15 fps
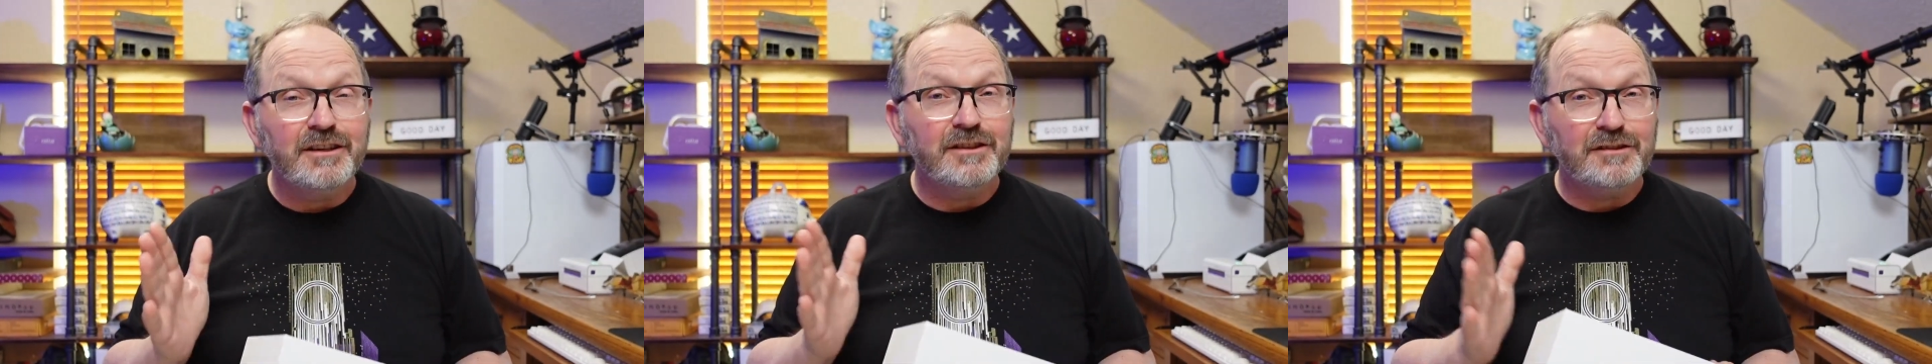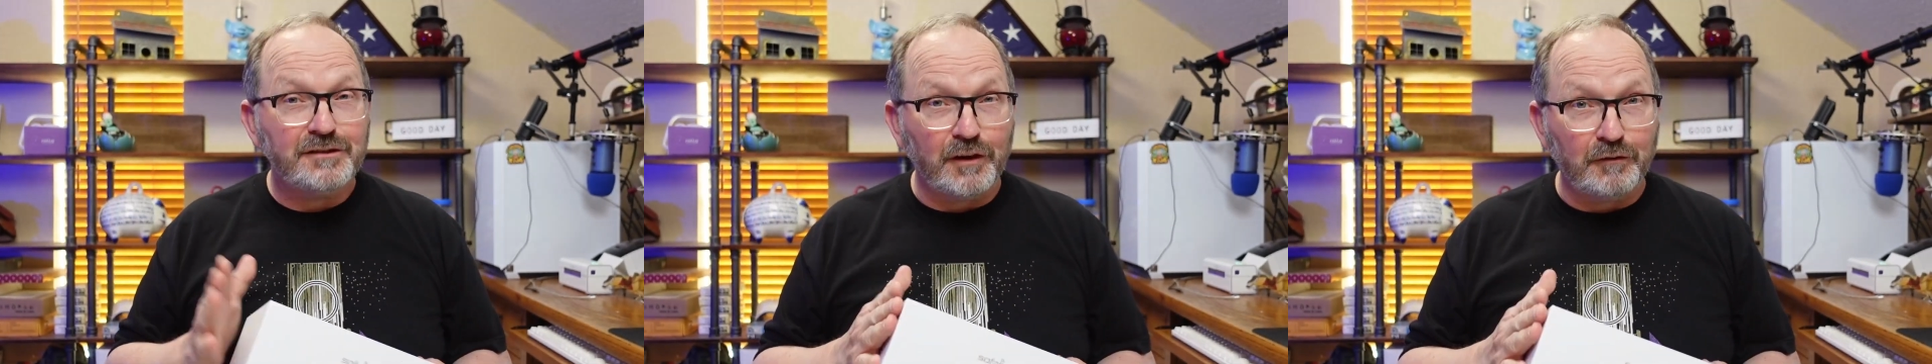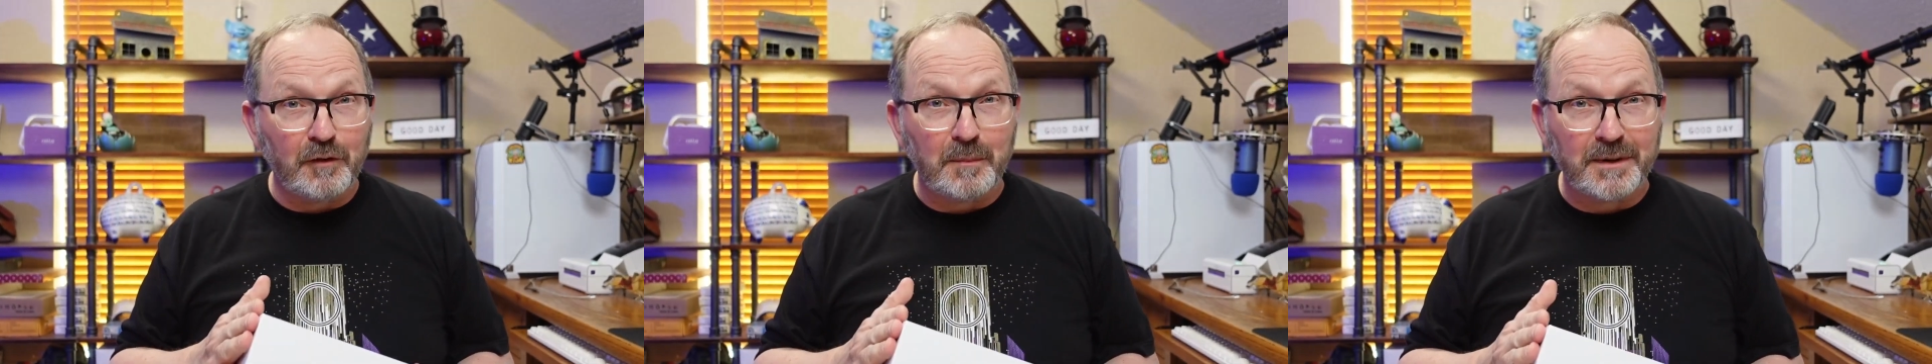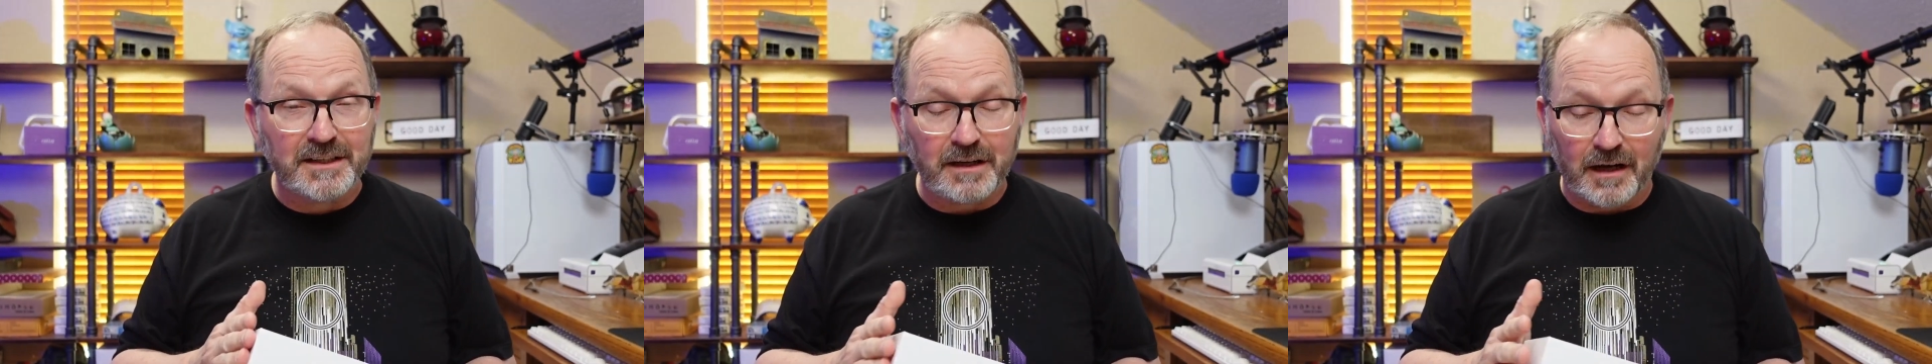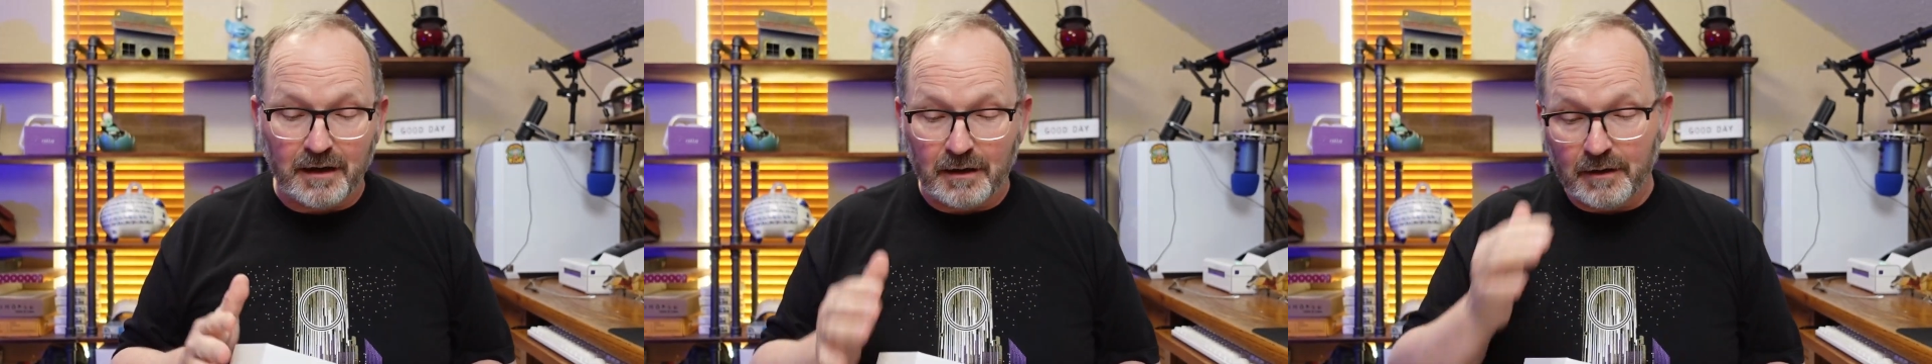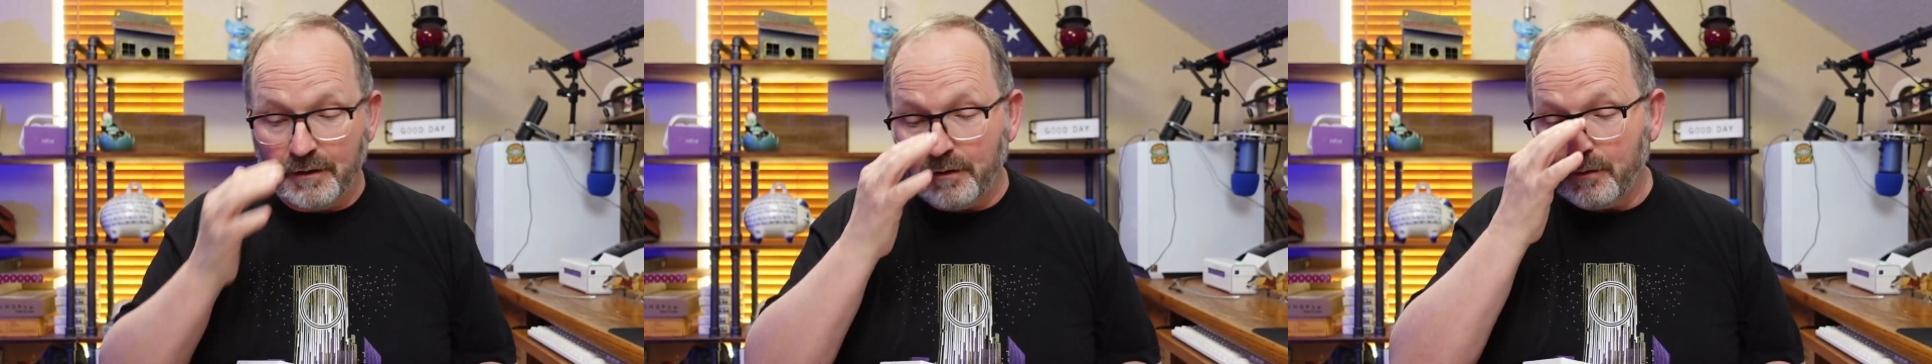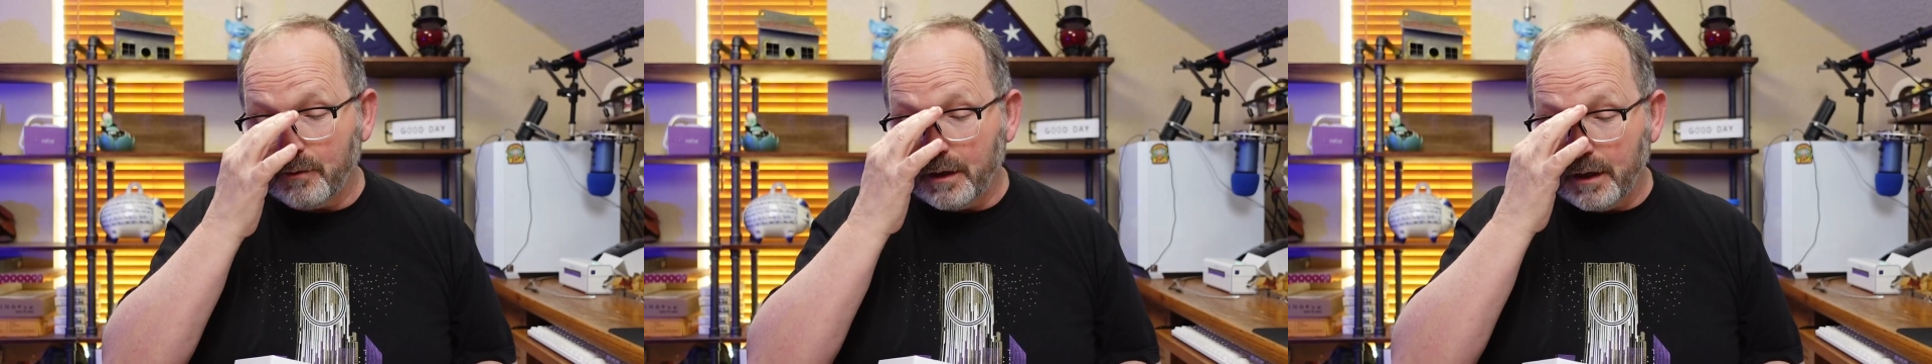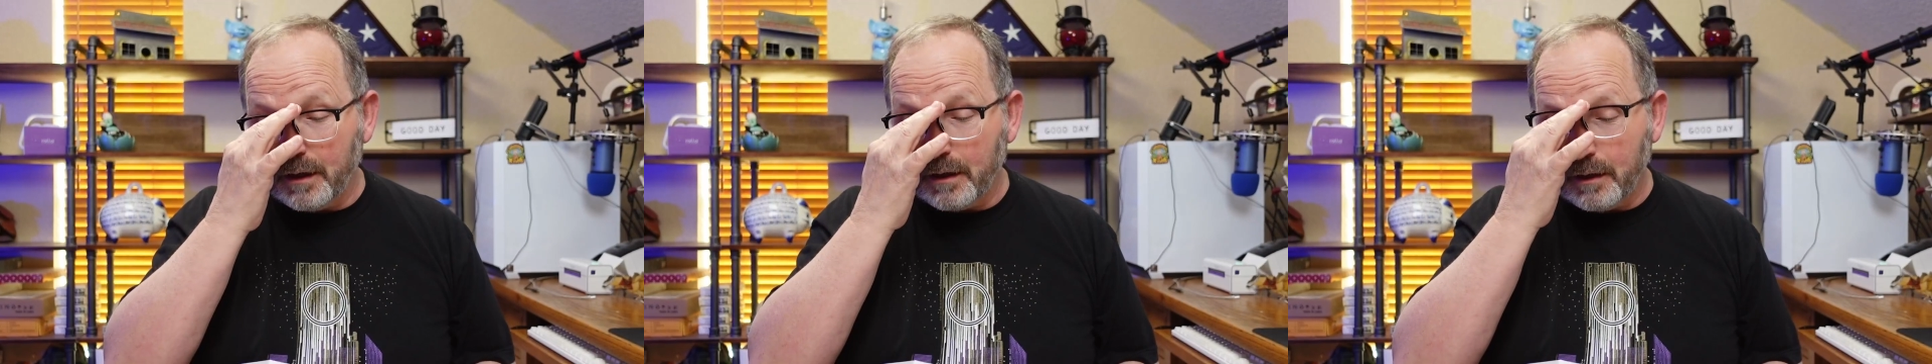
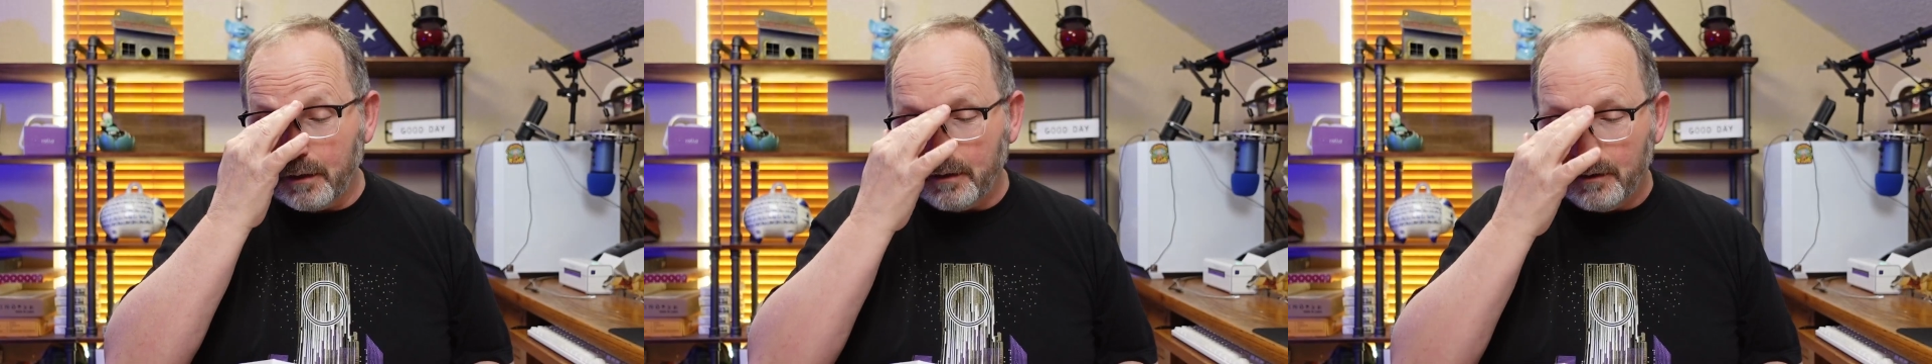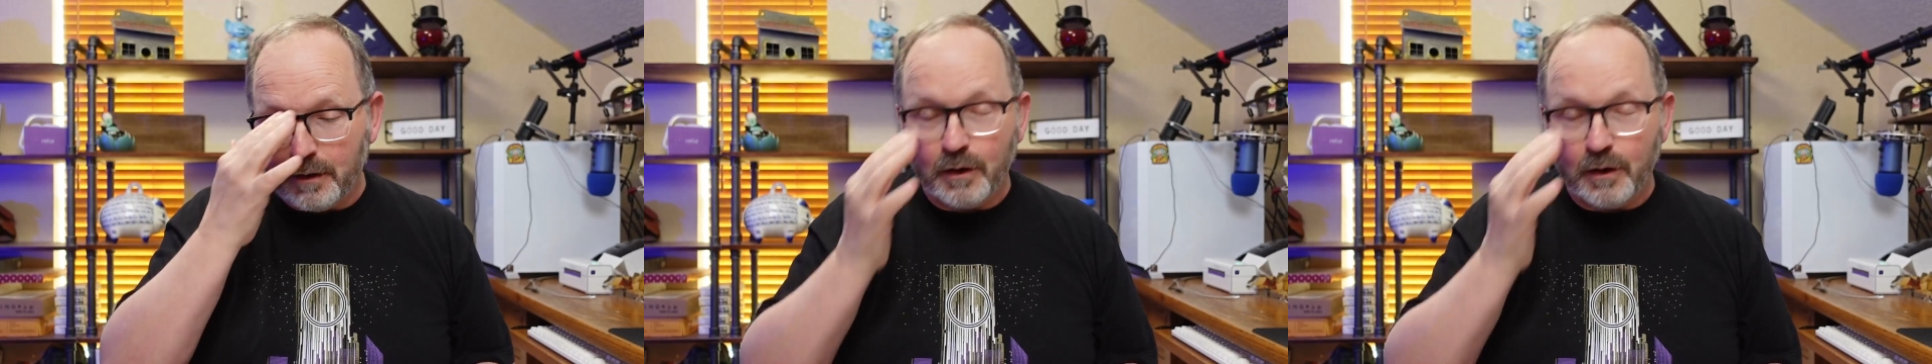SofaBaton